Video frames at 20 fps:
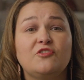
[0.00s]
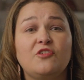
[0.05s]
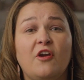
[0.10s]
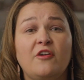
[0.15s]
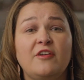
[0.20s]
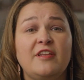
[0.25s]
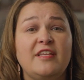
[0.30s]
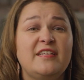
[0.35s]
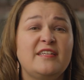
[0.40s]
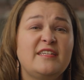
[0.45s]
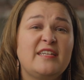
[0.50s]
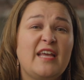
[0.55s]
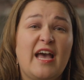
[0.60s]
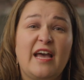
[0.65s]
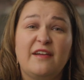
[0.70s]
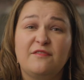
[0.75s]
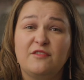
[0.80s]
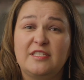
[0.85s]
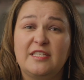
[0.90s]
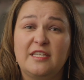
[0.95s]
are needed
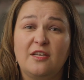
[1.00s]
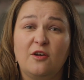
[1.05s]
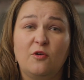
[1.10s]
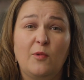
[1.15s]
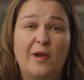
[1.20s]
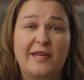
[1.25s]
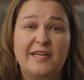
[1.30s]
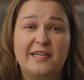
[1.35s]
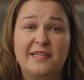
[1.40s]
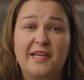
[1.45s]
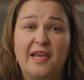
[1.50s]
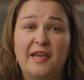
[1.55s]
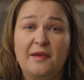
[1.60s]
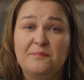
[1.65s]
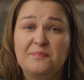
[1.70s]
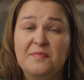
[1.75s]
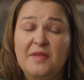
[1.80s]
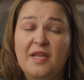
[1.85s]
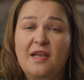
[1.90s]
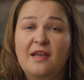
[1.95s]
every single wedding day.
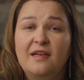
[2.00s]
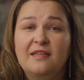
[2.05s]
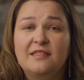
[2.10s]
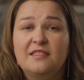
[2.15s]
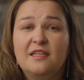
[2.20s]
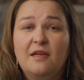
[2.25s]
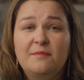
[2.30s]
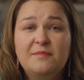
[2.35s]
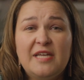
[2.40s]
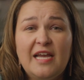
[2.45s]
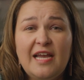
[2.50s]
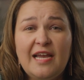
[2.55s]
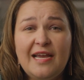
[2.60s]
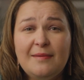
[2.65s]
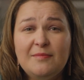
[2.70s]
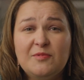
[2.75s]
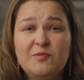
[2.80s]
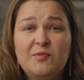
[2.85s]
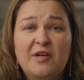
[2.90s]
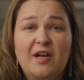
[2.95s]

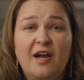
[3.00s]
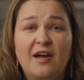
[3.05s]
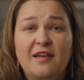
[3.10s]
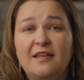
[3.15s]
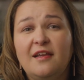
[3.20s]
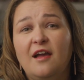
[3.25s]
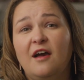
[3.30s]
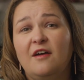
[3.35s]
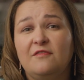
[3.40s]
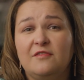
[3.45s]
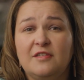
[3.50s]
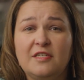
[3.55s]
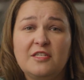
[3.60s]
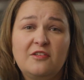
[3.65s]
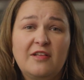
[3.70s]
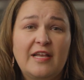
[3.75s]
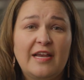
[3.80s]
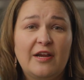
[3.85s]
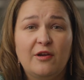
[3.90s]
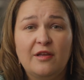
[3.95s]
Sometimes we're cutting off
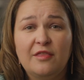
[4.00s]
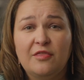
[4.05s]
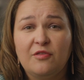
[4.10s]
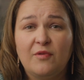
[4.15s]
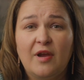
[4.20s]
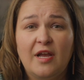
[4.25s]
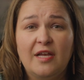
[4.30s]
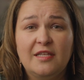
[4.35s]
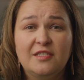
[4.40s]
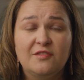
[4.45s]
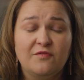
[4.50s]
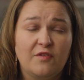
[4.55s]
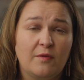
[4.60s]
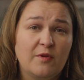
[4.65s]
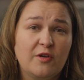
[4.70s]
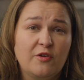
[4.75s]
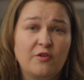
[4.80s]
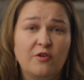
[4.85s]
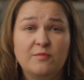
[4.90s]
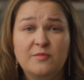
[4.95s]
little errant threads from
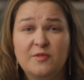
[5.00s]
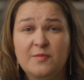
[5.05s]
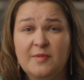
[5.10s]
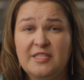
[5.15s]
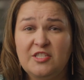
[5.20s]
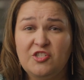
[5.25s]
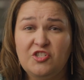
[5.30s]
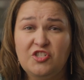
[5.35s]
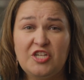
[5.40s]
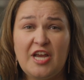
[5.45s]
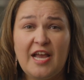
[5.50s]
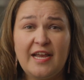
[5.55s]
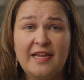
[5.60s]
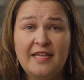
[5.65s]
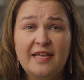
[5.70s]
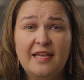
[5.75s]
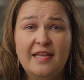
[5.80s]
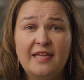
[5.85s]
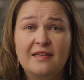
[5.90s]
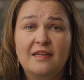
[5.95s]
a groomsman's
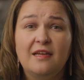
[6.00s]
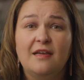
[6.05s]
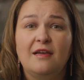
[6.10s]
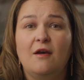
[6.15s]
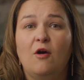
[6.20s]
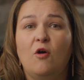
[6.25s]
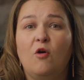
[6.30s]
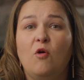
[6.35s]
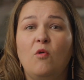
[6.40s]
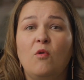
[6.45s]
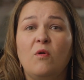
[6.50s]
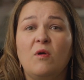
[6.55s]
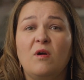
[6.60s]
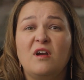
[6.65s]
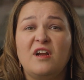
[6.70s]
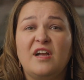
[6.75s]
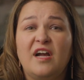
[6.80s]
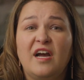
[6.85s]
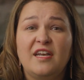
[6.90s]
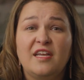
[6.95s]
jacket,
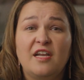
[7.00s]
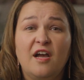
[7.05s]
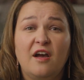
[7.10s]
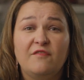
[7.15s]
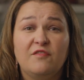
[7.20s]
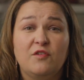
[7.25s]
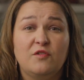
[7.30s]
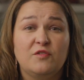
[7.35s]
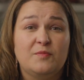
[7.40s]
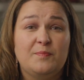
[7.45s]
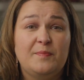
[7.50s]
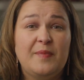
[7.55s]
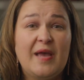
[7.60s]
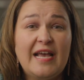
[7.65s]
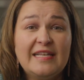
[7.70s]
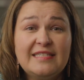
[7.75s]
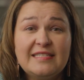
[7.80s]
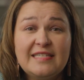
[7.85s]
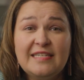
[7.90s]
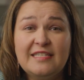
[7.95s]
or cutting off those
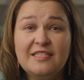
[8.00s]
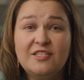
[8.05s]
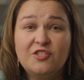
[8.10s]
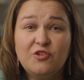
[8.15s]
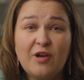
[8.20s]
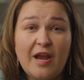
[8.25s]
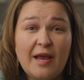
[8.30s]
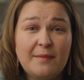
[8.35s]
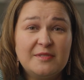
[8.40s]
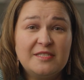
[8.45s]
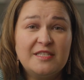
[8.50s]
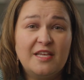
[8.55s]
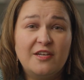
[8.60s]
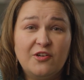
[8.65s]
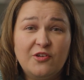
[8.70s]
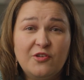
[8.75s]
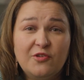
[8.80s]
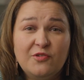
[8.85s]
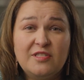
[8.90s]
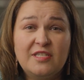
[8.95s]
pesky straps that
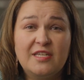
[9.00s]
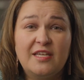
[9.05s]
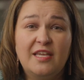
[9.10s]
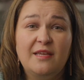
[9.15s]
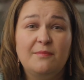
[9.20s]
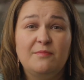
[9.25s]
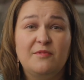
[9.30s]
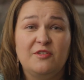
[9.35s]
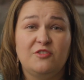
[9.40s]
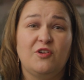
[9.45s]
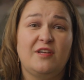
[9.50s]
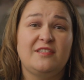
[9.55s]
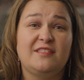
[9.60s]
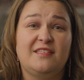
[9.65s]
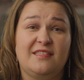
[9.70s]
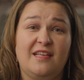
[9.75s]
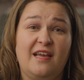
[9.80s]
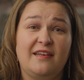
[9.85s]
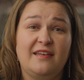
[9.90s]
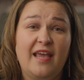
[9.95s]
are used to keep the
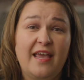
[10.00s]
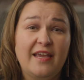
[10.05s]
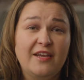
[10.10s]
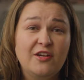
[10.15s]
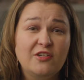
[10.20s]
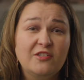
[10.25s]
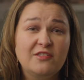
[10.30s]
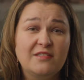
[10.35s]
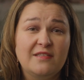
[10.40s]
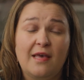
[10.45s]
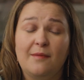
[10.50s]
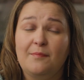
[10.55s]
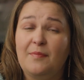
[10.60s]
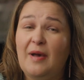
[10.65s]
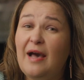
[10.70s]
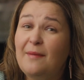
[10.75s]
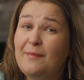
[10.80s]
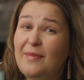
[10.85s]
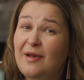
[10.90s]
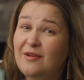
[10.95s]
dresses on hangers that
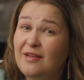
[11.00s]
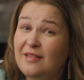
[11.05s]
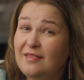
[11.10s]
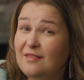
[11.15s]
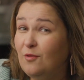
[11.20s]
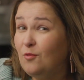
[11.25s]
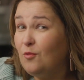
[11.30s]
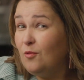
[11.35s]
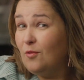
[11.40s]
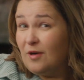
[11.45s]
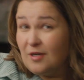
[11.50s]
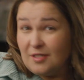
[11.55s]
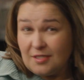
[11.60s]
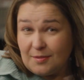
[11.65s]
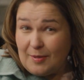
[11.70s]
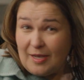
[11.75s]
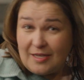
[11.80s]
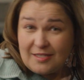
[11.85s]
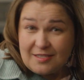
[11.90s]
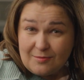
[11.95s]
pop out at the worst
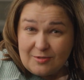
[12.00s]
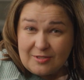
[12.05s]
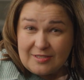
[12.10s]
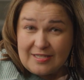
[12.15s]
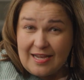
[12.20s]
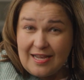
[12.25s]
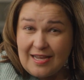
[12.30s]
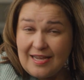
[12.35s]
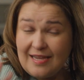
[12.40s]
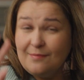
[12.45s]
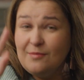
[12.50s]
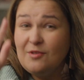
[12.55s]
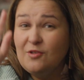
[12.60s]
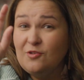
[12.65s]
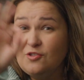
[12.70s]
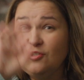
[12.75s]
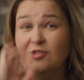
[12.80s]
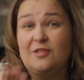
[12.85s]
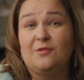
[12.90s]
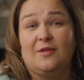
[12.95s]
possible time,
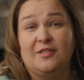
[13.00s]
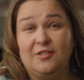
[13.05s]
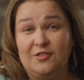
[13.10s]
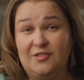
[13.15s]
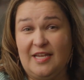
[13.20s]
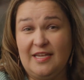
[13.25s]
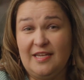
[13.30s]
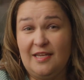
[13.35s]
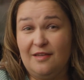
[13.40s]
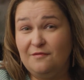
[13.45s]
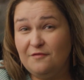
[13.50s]
usually when you're taking